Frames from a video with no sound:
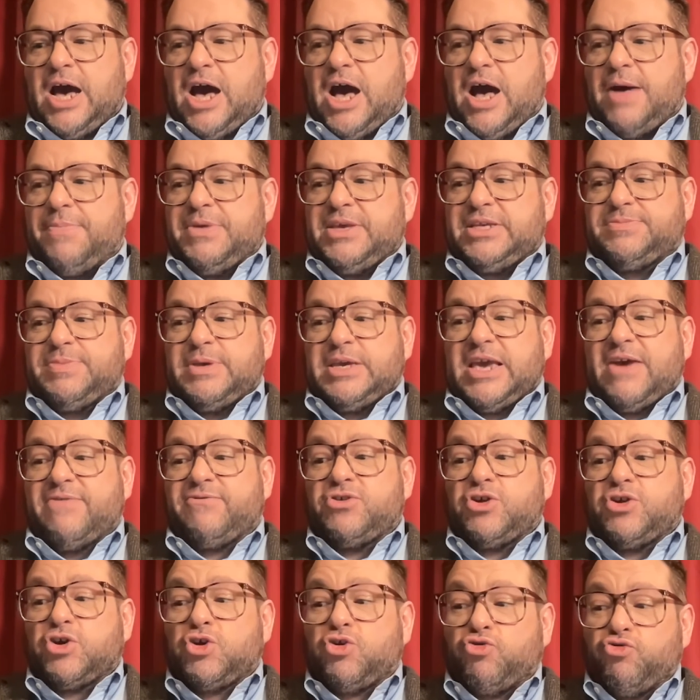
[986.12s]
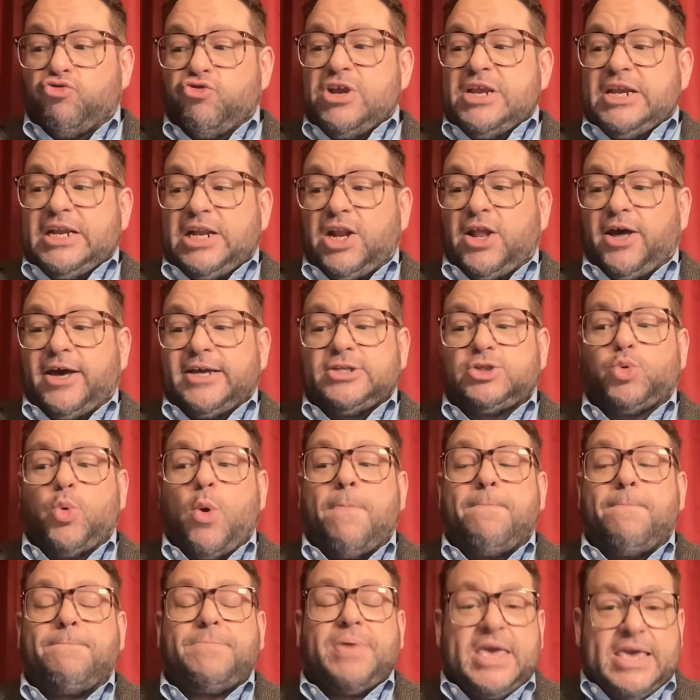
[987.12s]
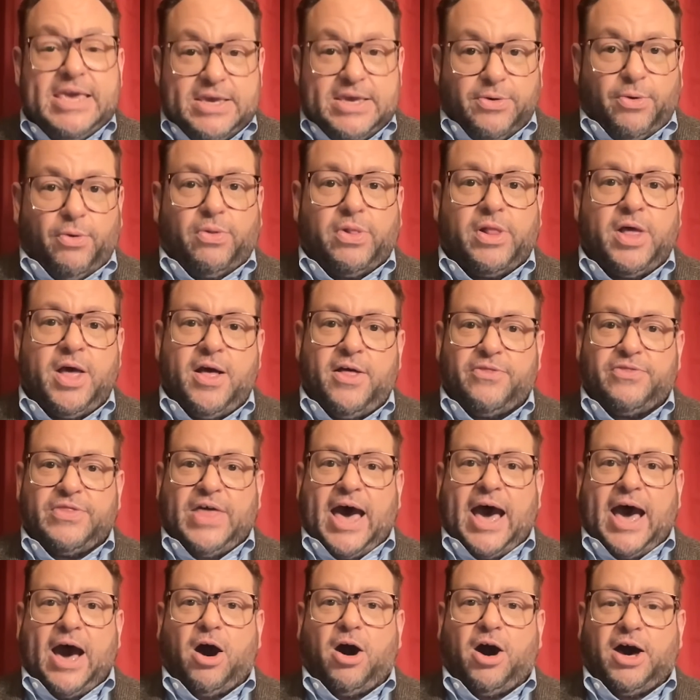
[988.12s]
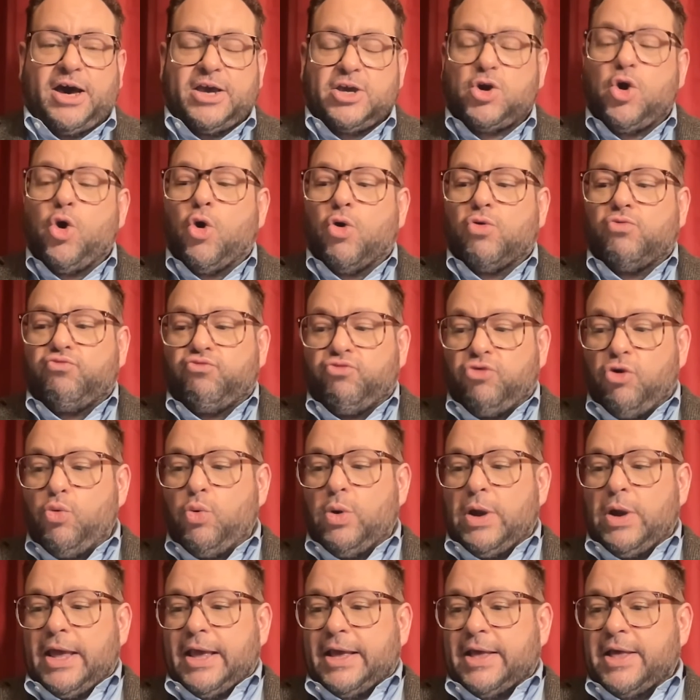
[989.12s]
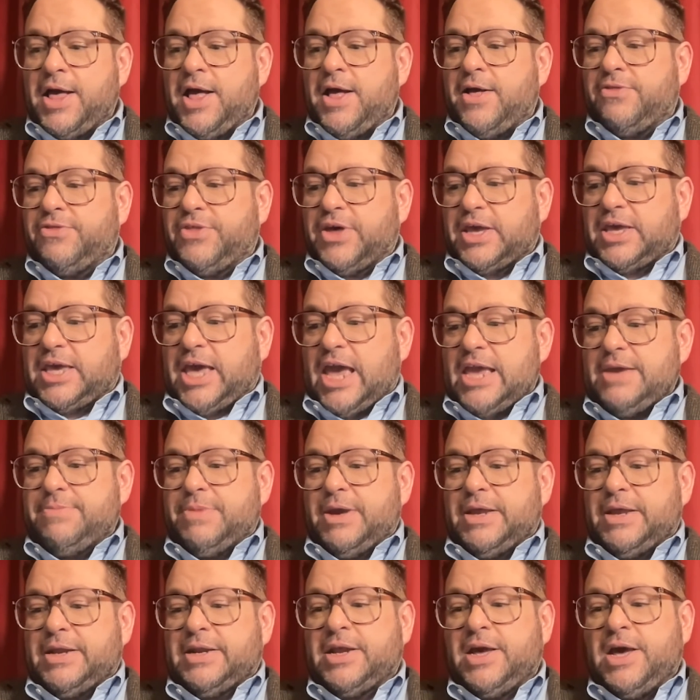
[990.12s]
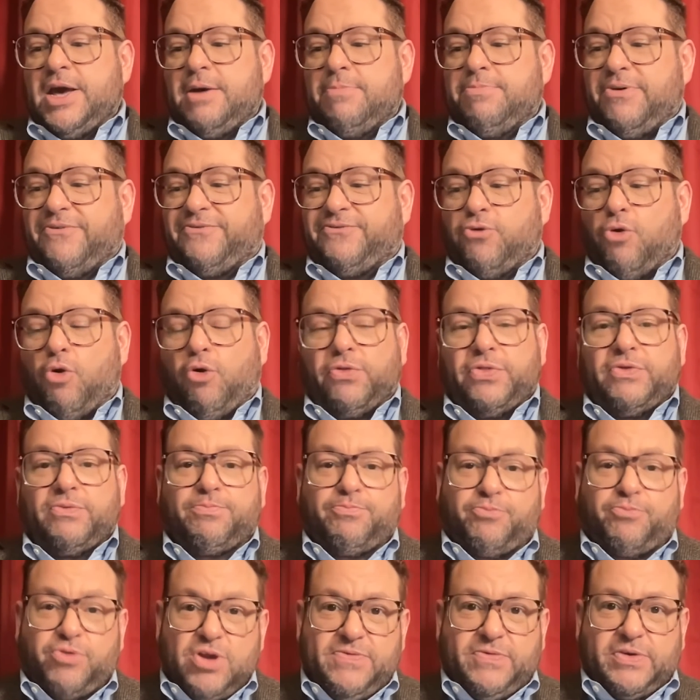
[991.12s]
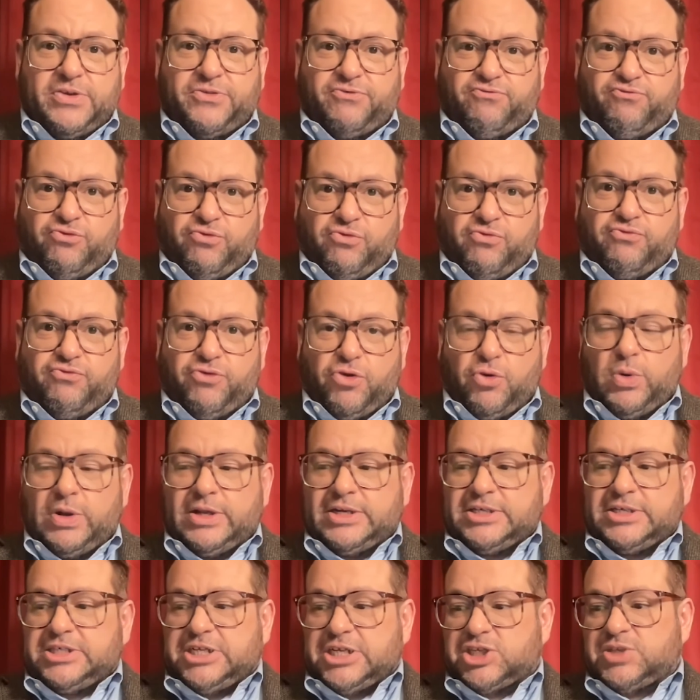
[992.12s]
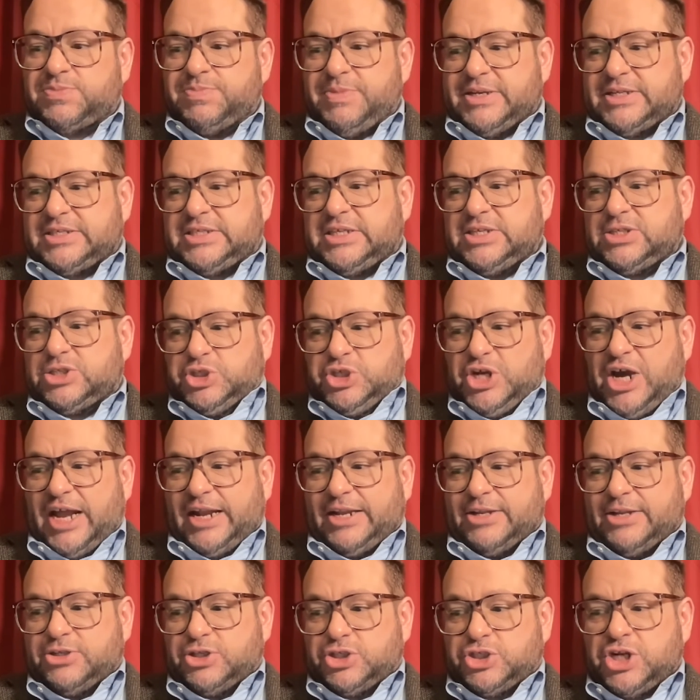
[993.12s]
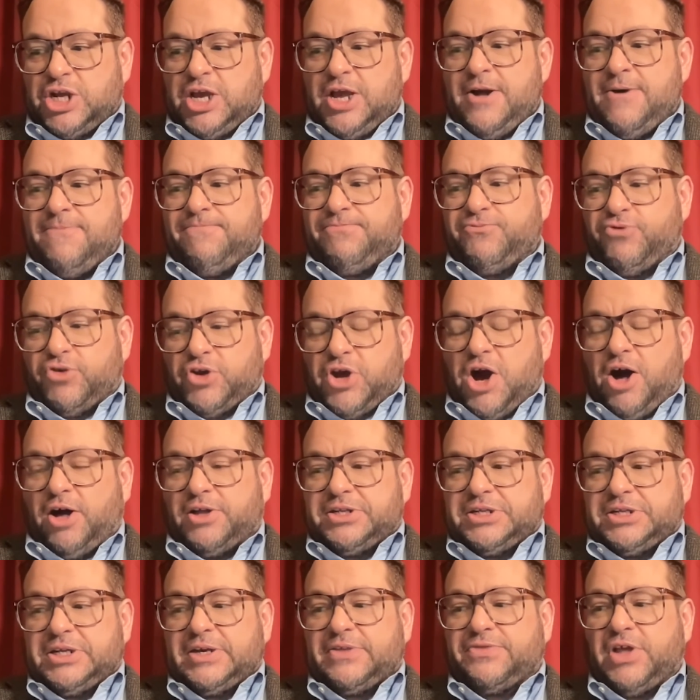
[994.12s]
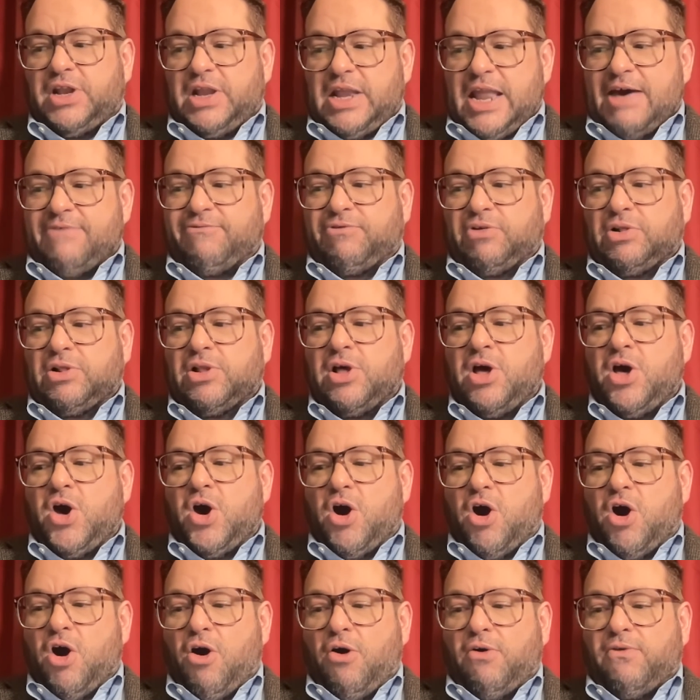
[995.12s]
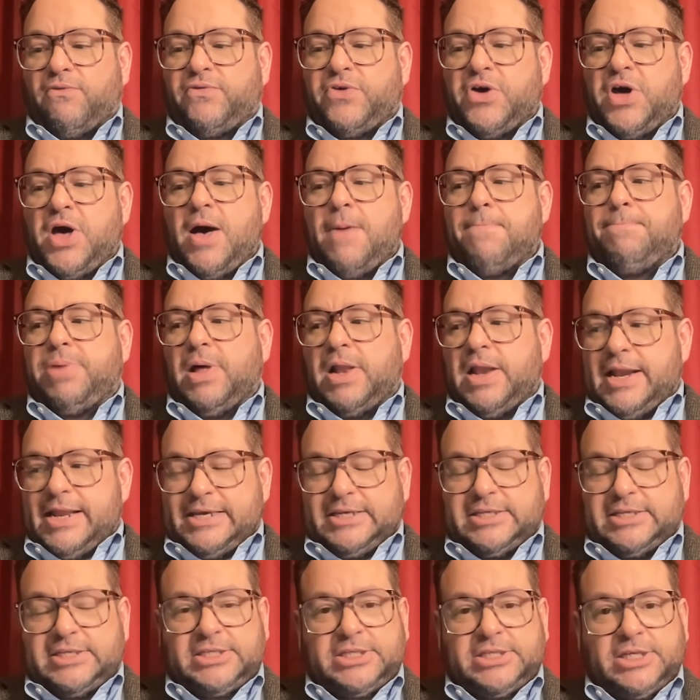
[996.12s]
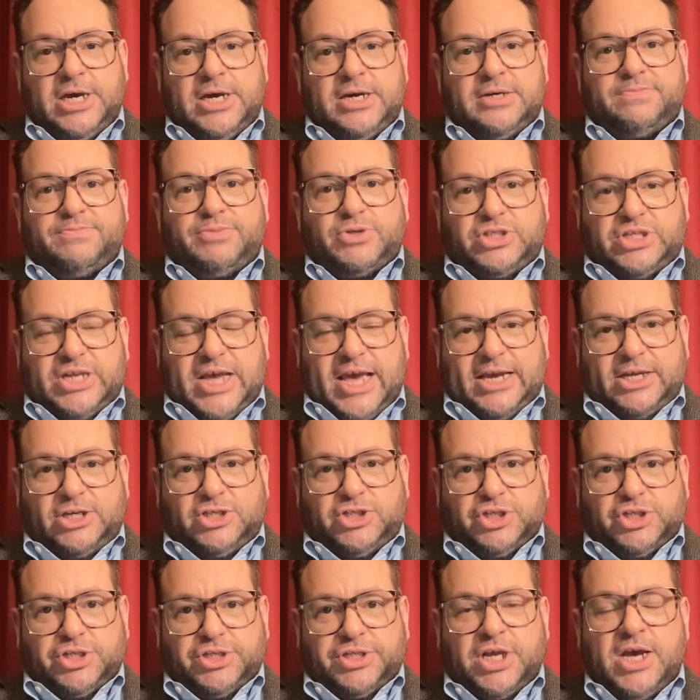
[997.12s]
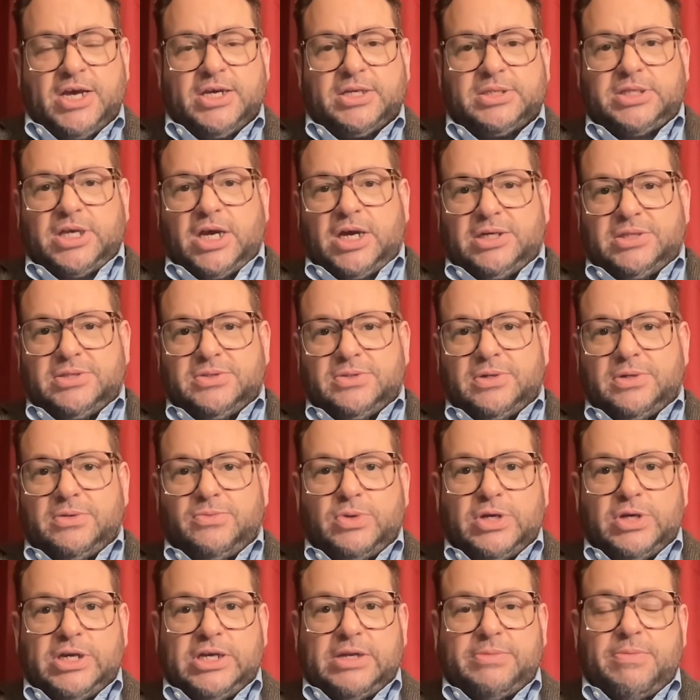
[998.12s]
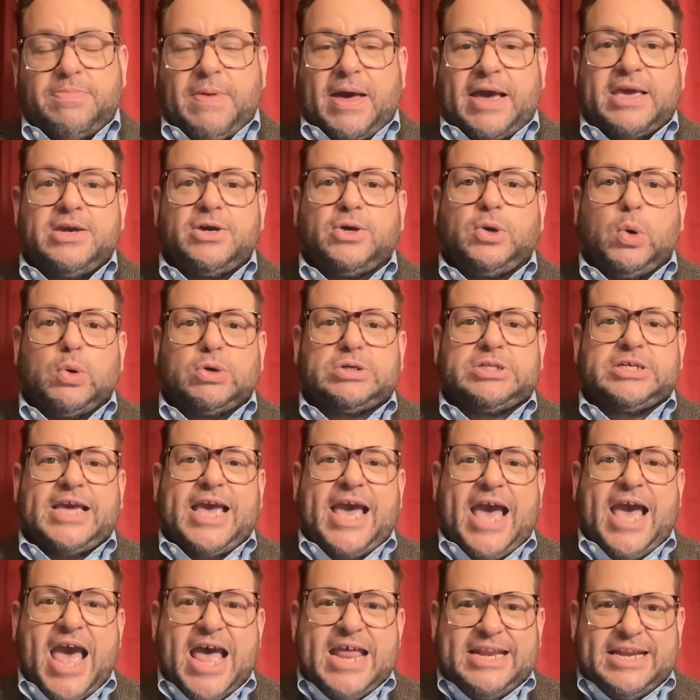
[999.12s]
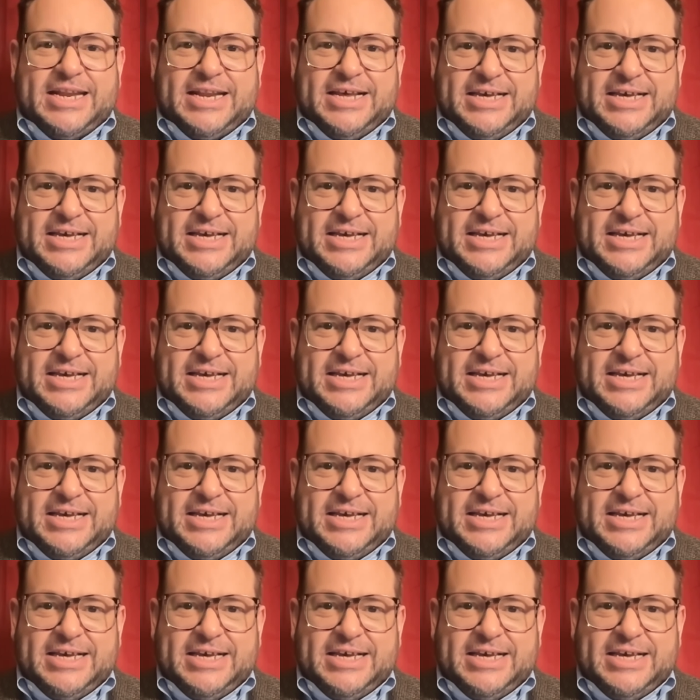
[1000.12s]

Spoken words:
he's been given a green light to appeal that High Court ruling that came in before. The previous ruling dismissed his challenge regarding the level of police protection. So we're going to be back in court again.